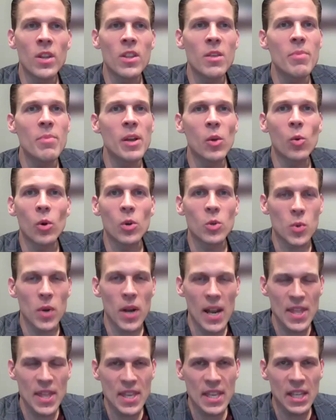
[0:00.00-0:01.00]
of the big words when
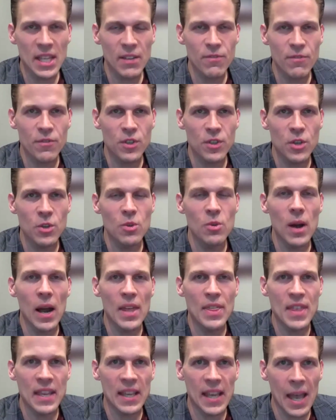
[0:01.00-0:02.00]
I think of you,
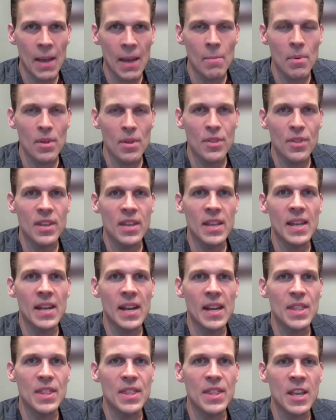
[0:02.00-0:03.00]
I think empathy. And
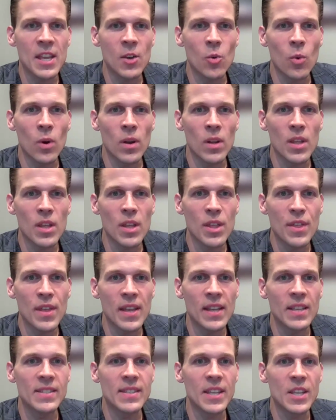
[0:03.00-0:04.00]
I think one of the
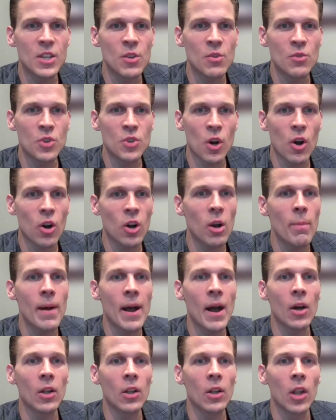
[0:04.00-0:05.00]
things that you talk
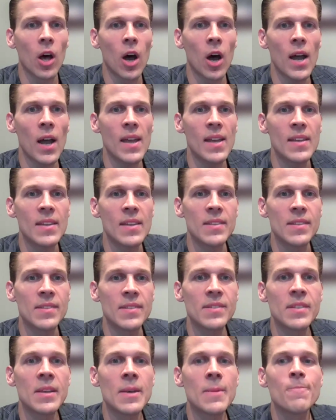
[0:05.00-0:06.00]
about a lot
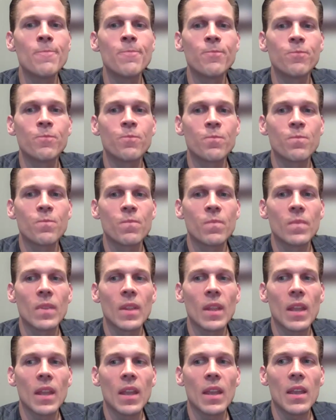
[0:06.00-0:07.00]
is
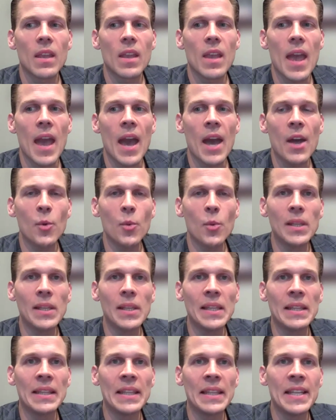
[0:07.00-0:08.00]
how to
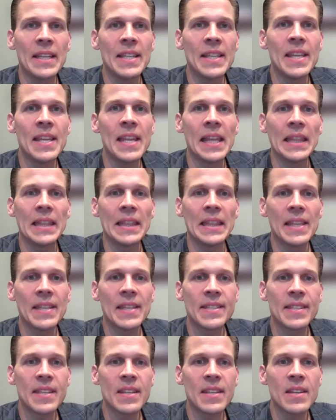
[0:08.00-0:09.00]
really lean in and
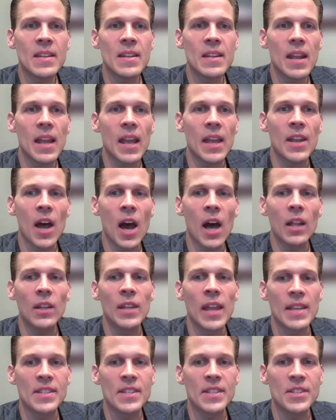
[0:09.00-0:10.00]
listen and
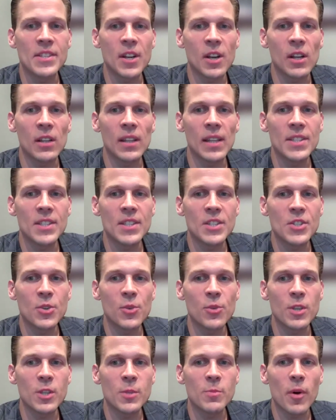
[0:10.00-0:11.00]
not necessarily listen
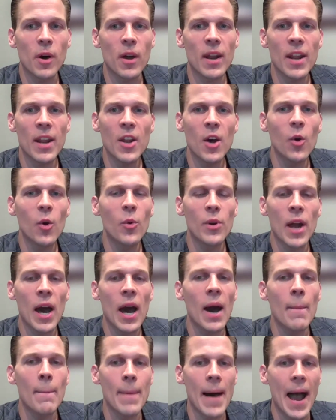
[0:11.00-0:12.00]
to respond. I know we're not